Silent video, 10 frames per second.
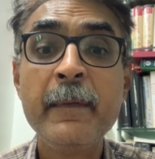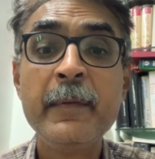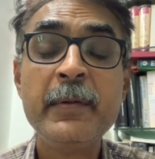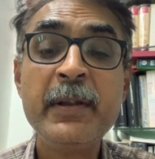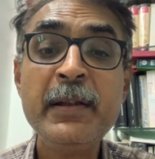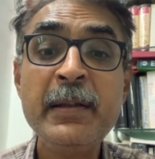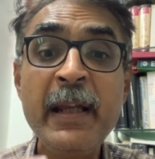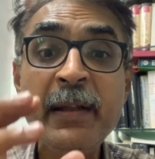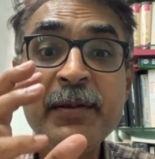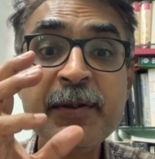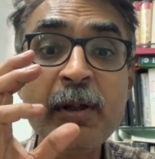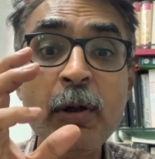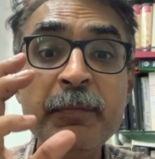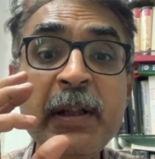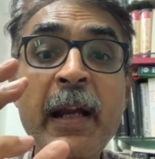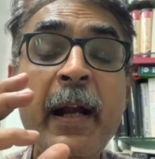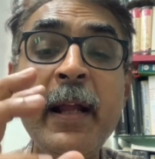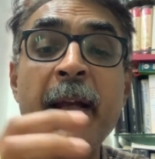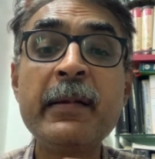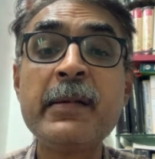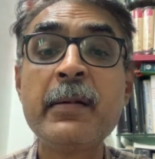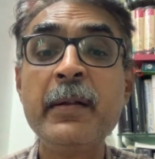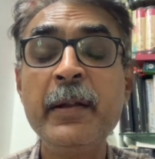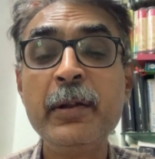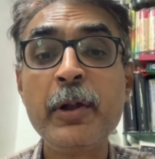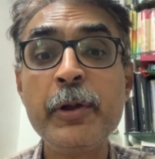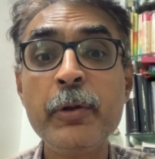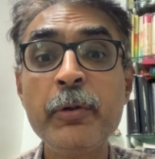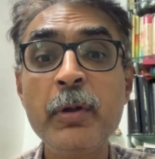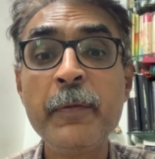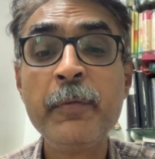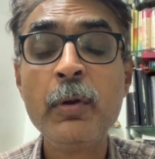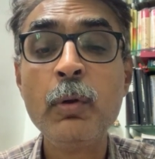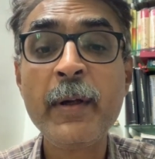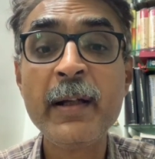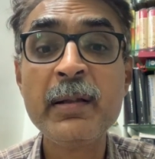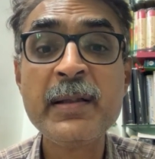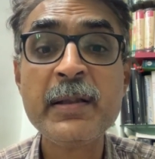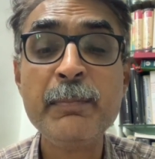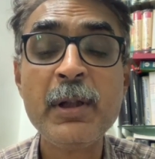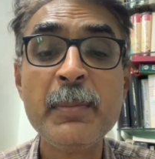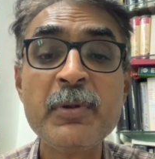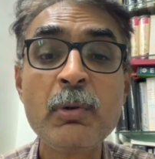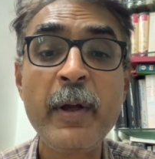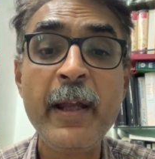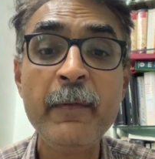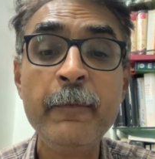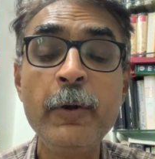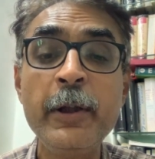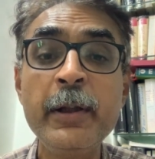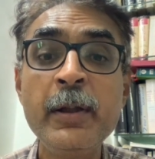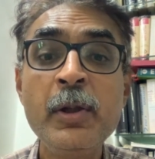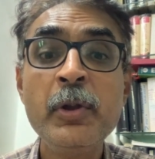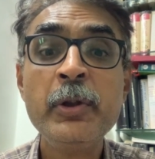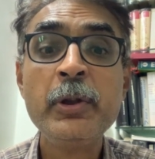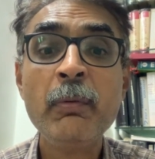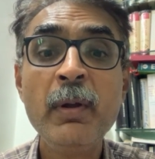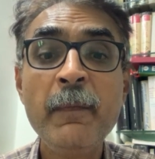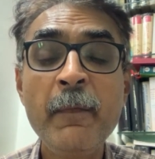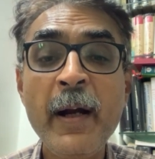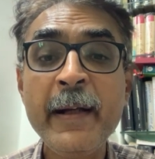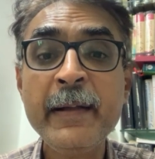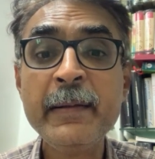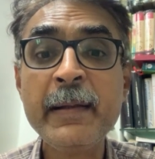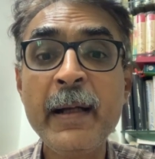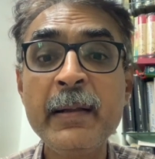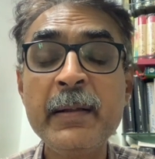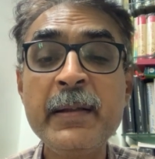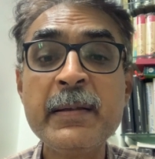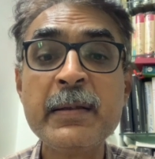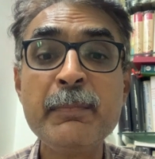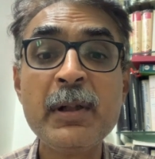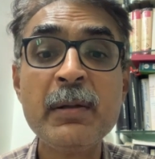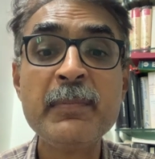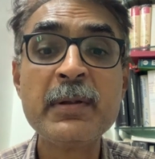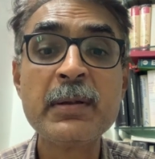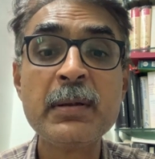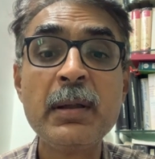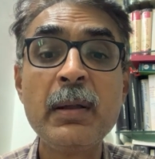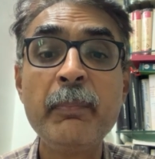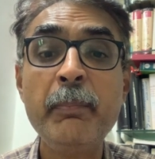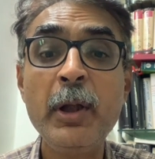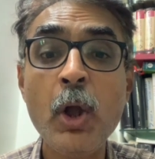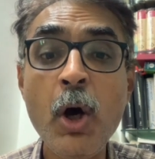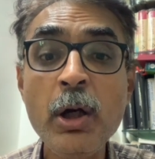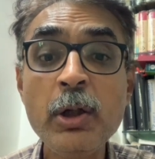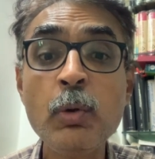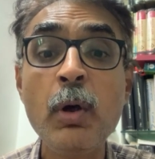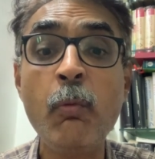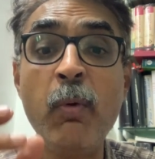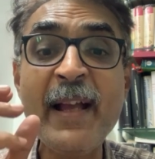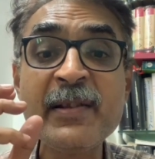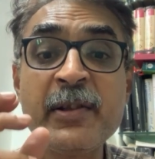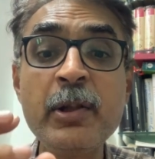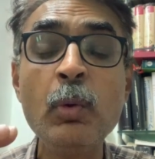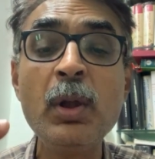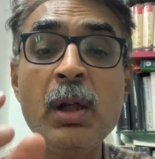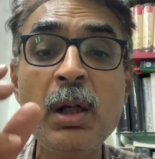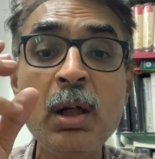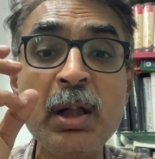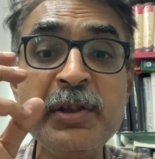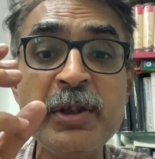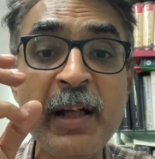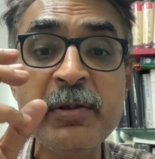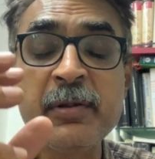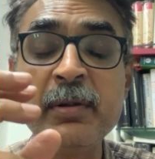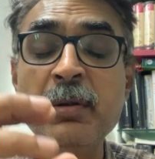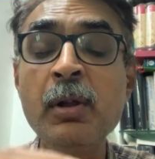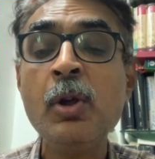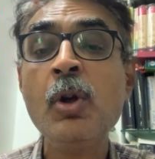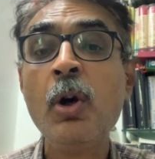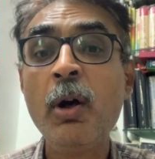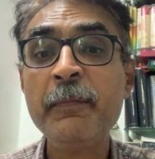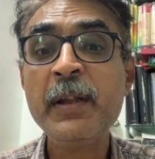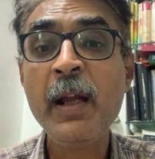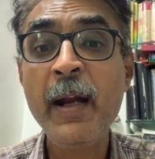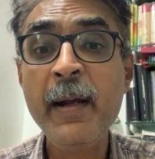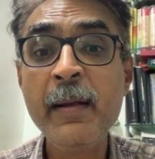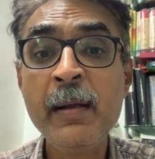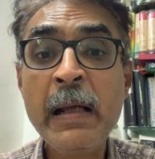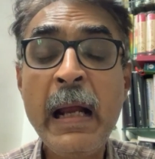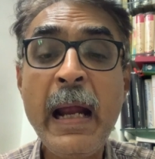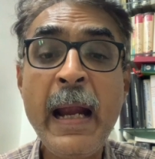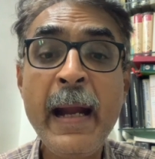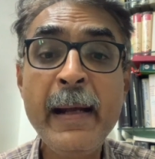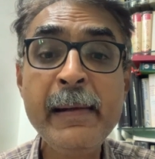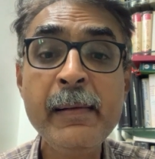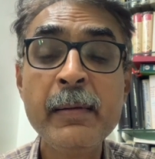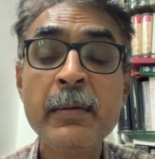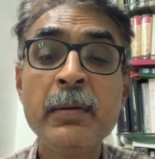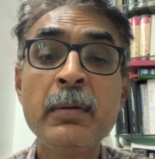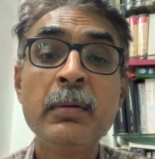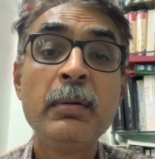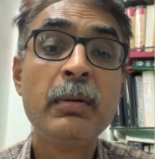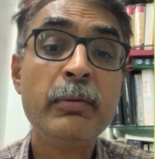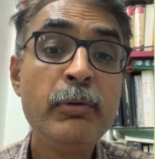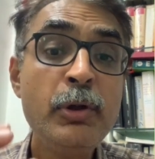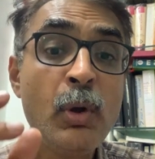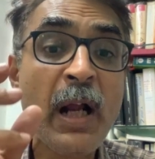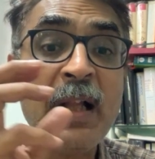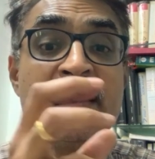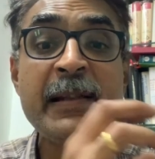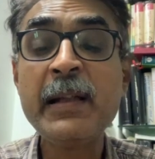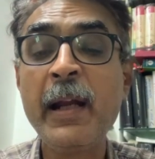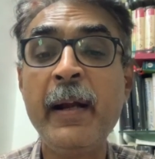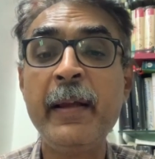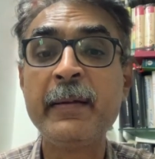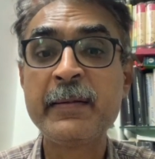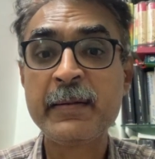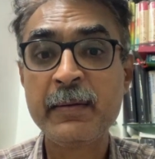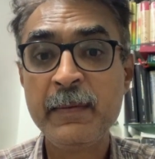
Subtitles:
the nature of the headache in creosote, if you look at the symptoms carefully, you will find that these symptoms belong to a vascular congestion of the head and neuralgic headaches.